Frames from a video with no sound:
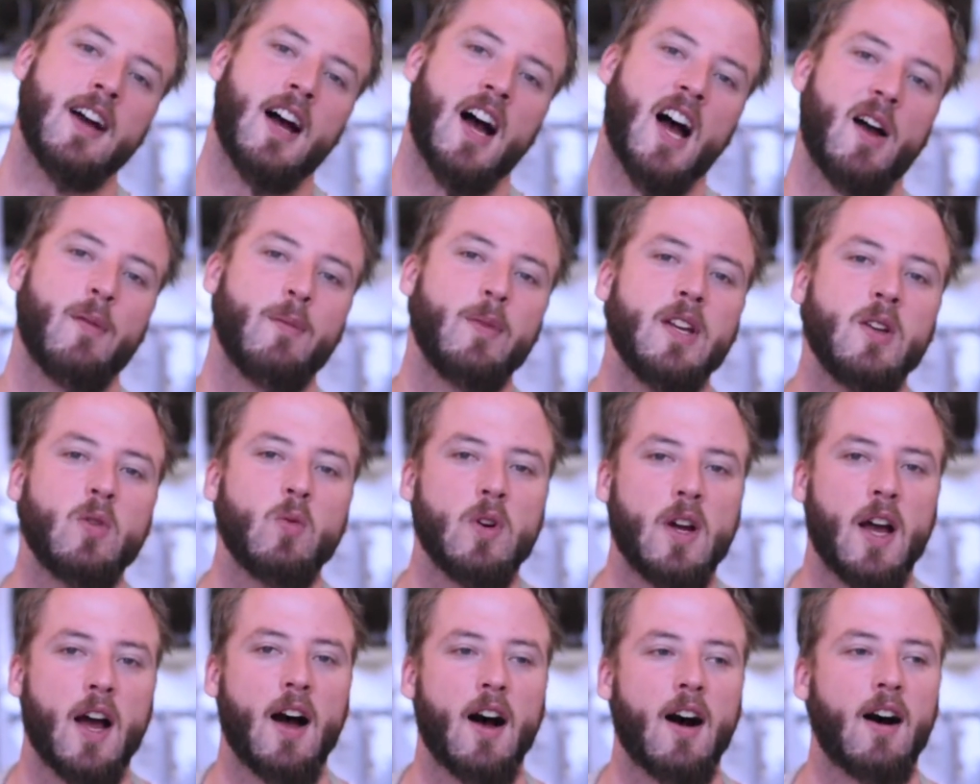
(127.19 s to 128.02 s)
I mean,
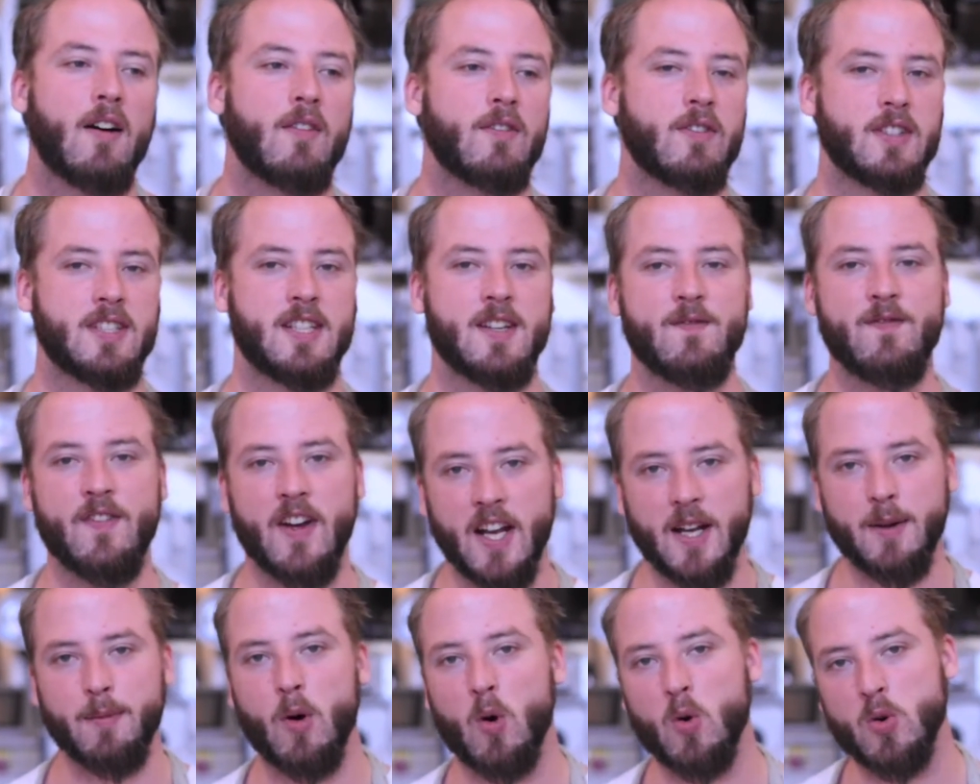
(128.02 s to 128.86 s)
we have Tim
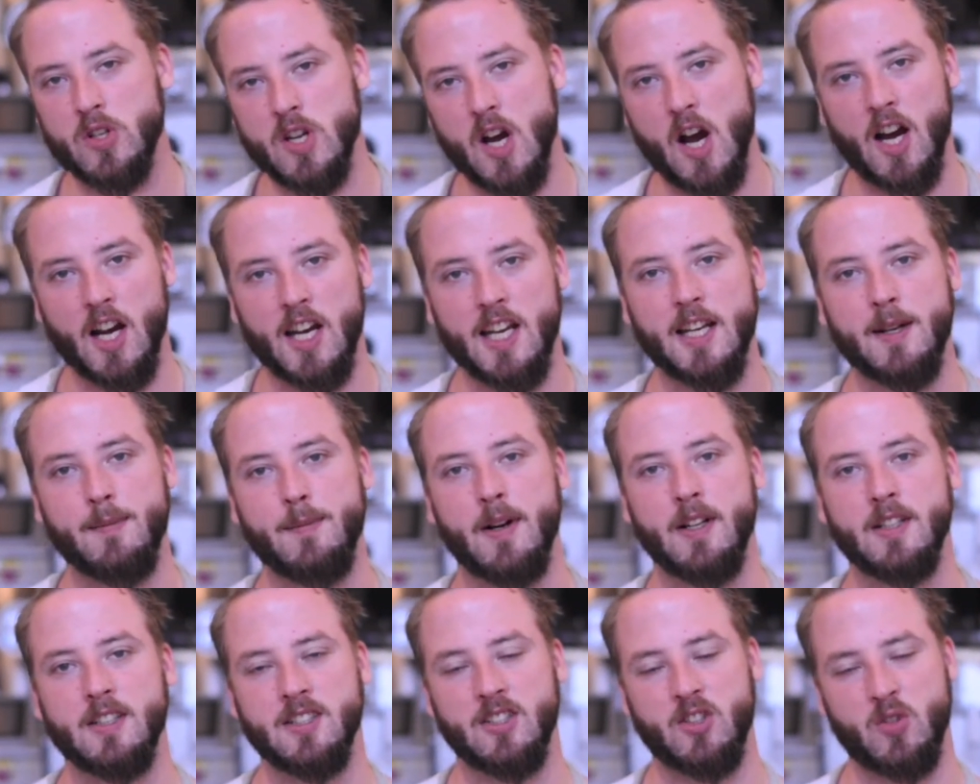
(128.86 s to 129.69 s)
Venable talking
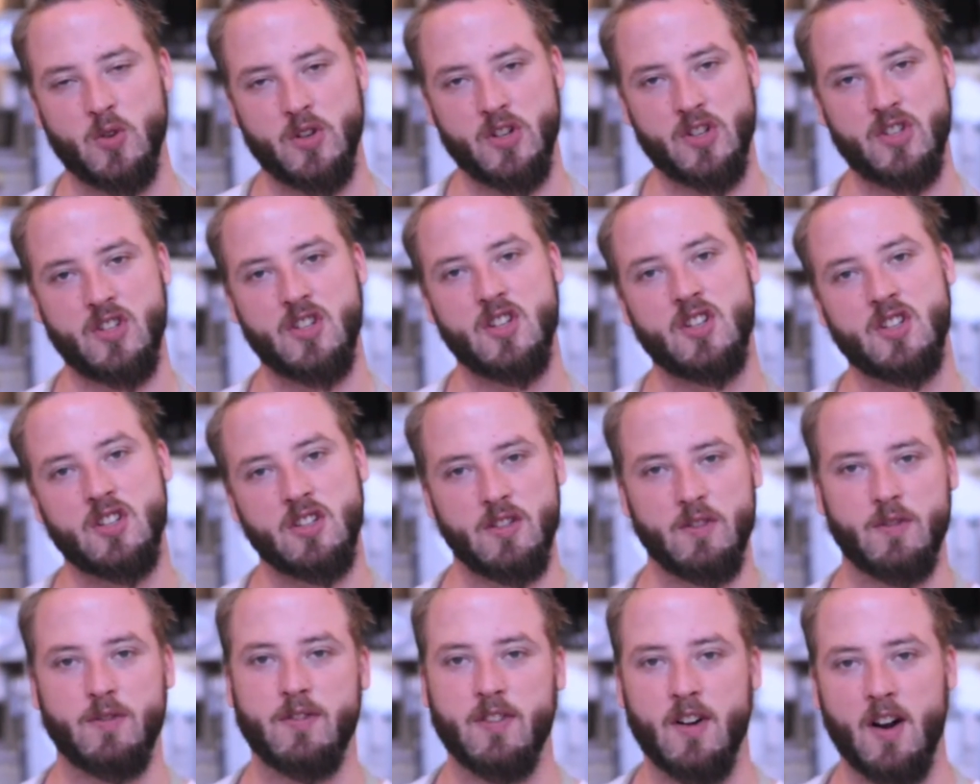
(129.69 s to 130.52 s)
about the
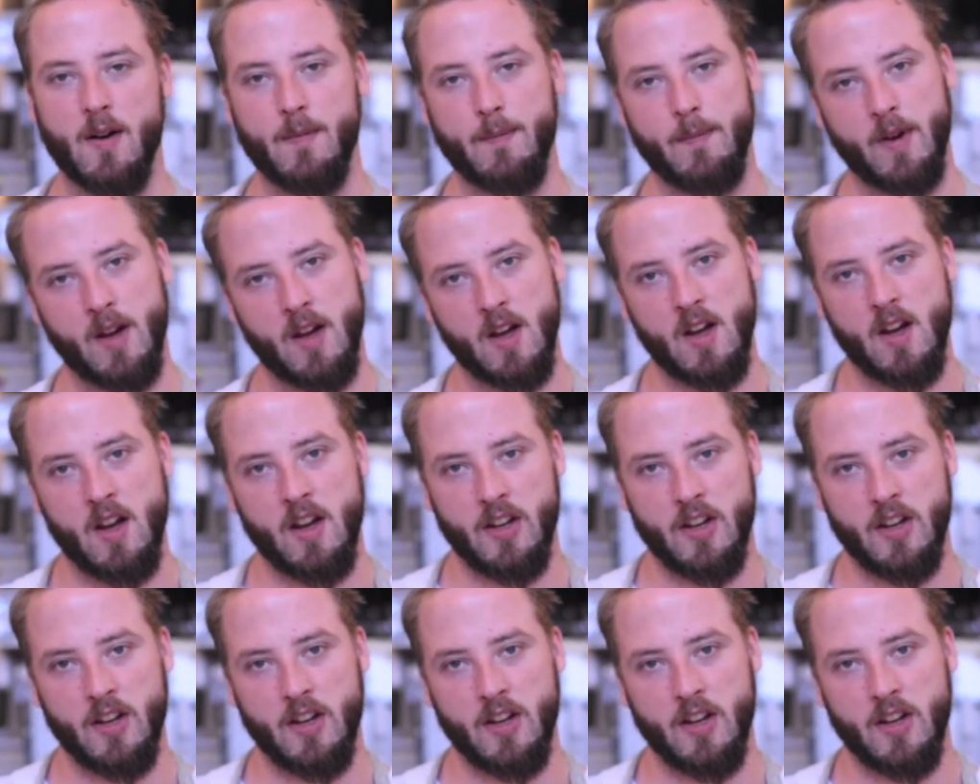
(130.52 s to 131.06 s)
transition from